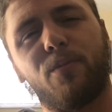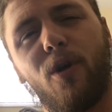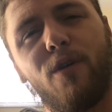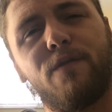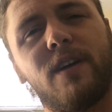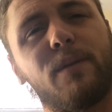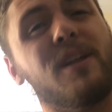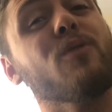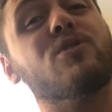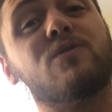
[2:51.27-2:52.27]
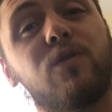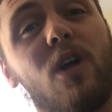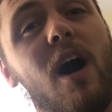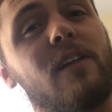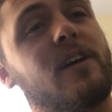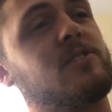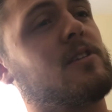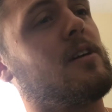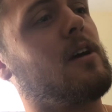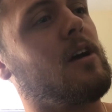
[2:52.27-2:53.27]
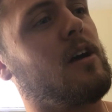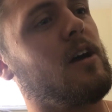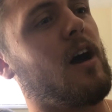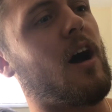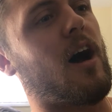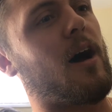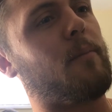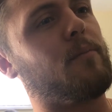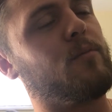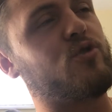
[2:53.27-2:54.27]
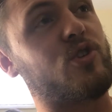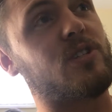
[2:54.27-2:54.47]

to perfect. I mean, it was flawless. It was